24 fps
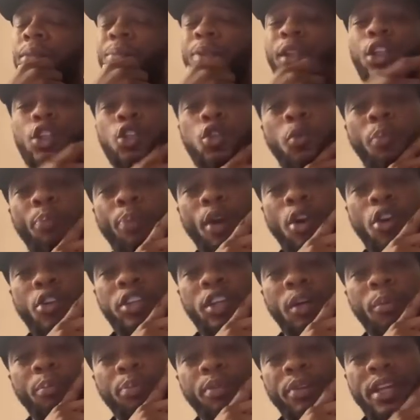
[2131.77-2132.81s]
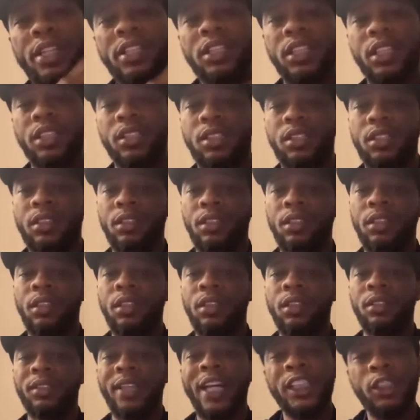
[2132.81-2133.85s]
Because you burned your bridges.
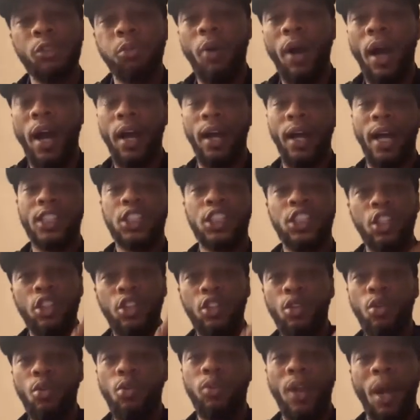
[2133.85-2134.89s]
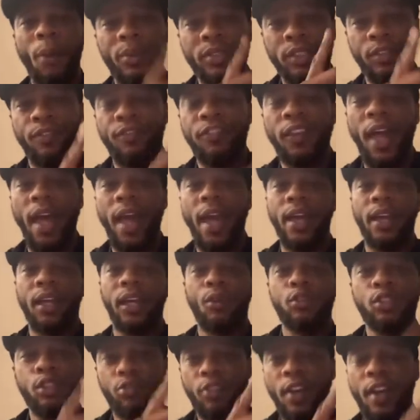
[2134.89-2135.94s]
That's why I should have knew. That was a flag.
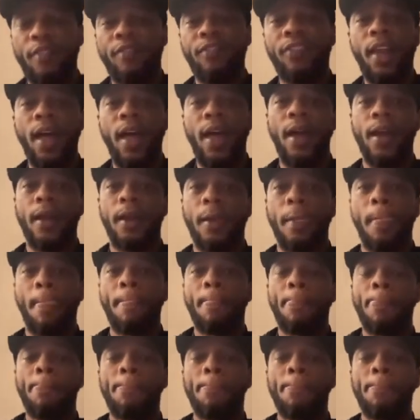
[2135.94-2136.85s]
That was a red flag.